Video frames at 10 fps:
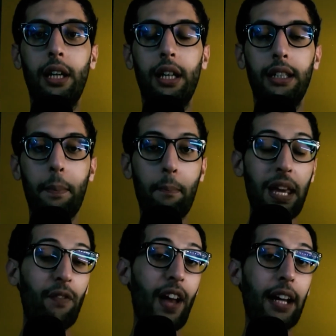
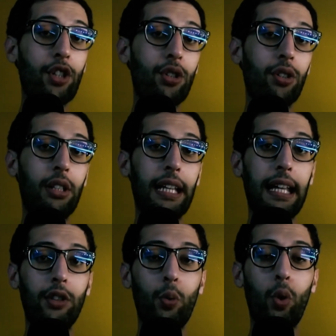main function
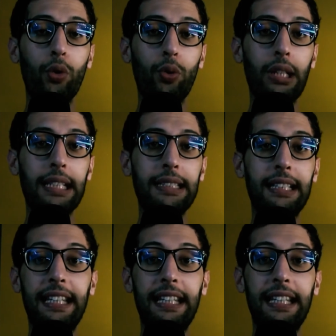that you want to test,